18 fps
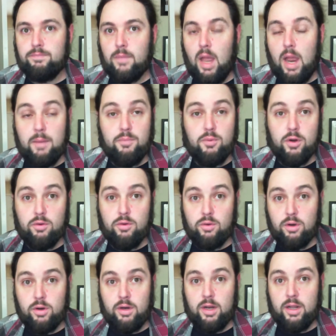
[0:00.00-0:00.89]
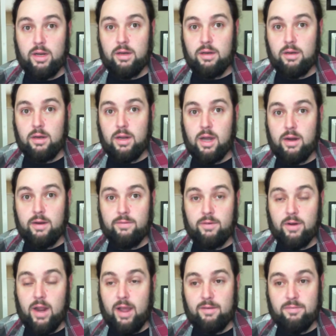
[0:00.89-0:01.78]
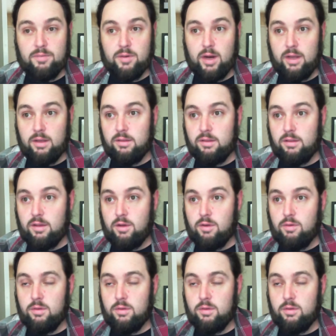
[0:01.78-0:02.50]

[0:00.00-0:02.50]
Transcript: I pre-ordered it and got it for half price,